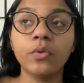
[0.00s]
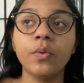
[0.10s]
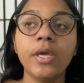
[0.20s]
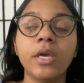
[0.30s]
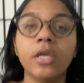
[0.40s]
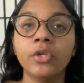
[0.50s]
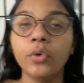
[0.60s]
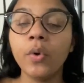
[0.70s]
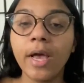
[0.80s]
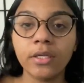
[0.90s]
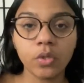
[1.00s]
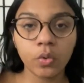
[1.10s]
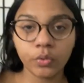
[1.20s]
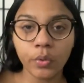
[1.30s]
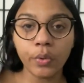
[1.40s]
week. You guys
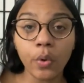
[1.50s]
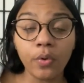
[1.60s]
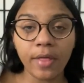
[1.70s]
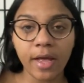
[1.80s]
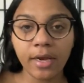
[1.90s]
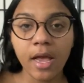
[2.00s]
also know that